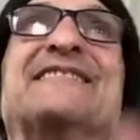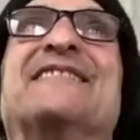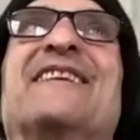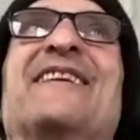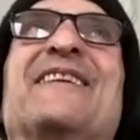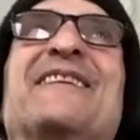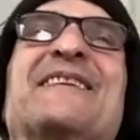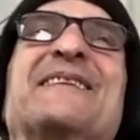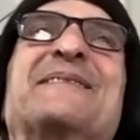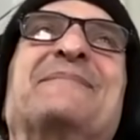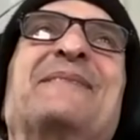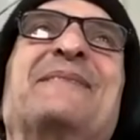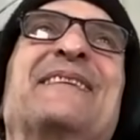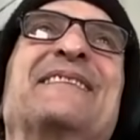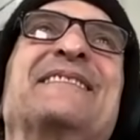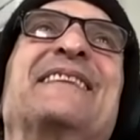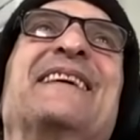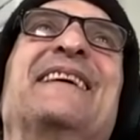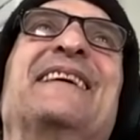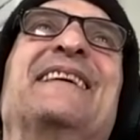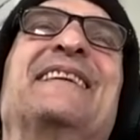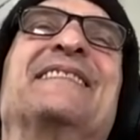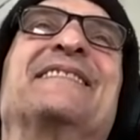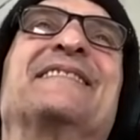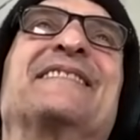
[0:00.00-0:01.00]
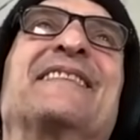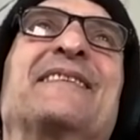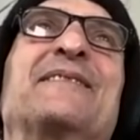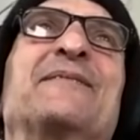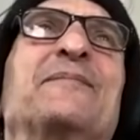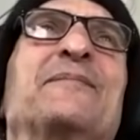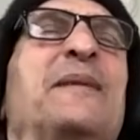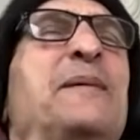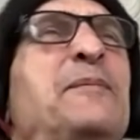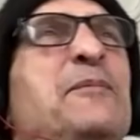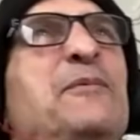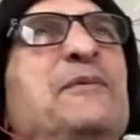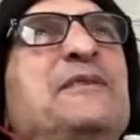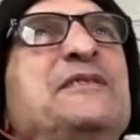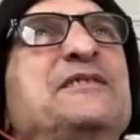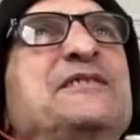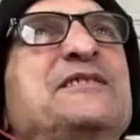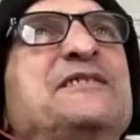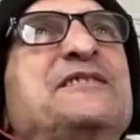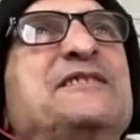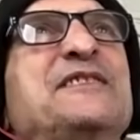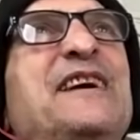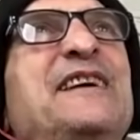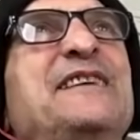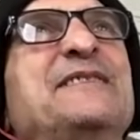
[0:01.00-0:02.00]
talking about that.
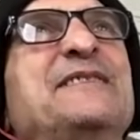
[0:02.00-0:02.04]
It's like,